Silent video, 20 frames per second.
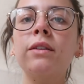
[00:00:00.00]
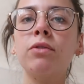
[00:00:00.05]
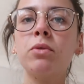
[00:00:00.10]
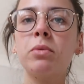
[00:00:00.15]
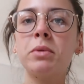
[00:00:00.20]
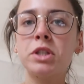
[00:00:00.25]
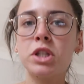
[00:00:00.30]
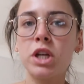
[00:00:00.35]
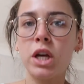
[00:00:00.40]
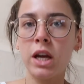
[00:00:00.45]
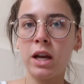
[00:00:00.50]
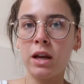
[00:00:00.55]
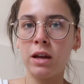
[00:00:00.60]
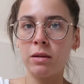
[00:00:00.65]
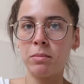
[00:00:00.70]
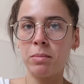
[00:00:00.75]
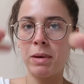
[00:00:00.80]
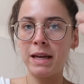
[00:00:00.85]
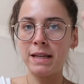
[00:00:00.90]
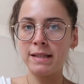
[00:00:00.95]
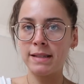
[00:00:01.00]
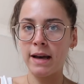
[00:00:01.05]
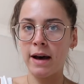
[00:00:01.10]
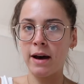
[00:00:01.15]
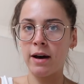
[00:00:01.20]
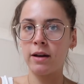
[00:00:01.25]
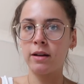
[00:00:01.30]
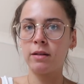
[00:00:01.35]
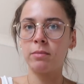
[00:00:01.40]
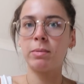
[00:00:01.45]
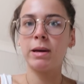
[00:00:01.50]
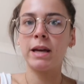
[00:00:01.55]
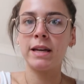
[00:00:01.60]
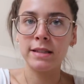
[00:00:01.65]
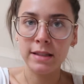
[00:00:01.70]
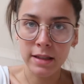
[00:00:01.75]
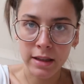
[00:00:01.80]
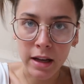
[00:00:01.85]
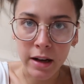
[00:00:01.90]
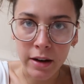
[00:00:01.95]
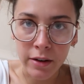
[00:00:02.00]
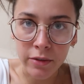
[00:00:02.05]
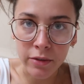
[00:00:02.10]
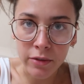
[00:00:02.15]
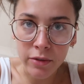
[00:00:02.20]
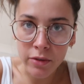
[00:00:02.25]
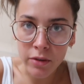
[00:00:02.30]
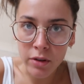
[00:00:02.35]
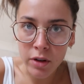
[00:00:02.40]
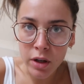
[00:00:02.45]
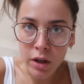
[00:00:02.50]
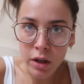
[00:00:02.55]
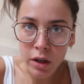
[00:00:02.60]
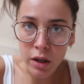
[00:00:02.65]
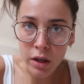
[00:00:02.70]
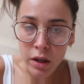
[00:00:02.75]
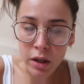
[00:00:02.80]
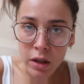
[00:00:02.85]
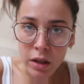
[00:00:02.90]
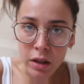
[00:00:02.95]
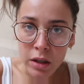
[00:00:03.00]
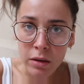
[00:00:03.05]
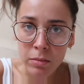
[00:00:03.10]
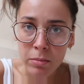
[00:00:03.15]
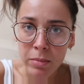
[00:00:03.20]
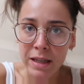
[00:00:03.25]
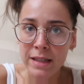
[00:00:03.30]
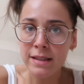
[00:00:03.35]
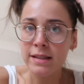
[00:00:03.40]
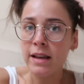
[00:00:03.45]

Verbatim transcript: you for watching. Peace out. Peace and love. Be